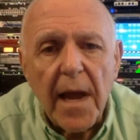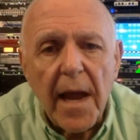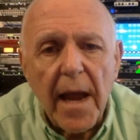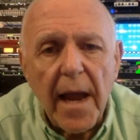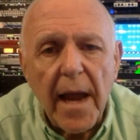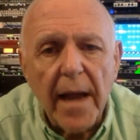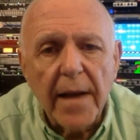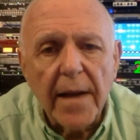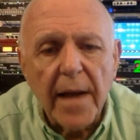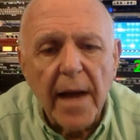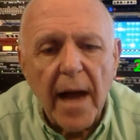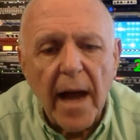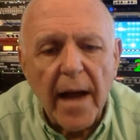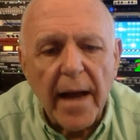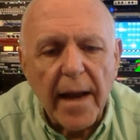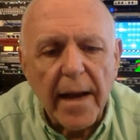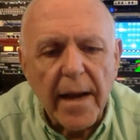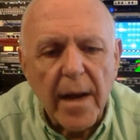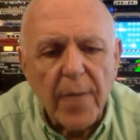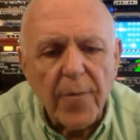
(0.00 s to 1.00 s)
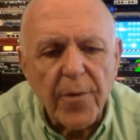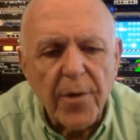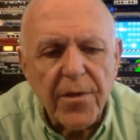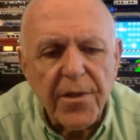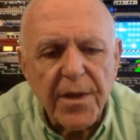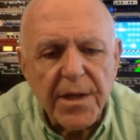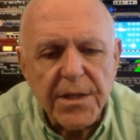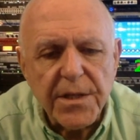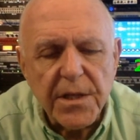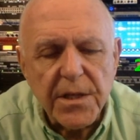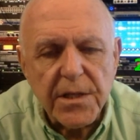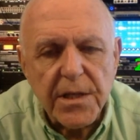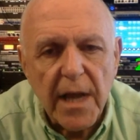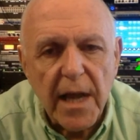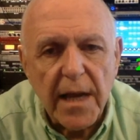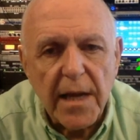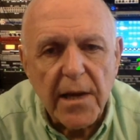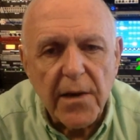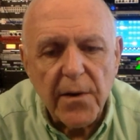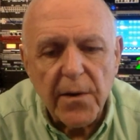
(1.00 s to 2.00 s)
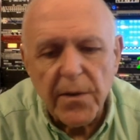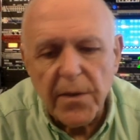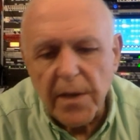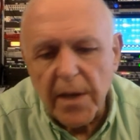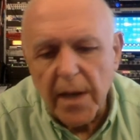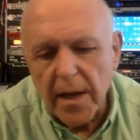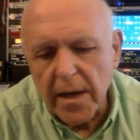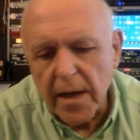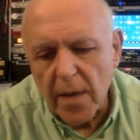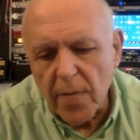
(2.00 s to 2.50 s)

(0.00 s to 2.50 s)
And I got a couple of things to say here at the end.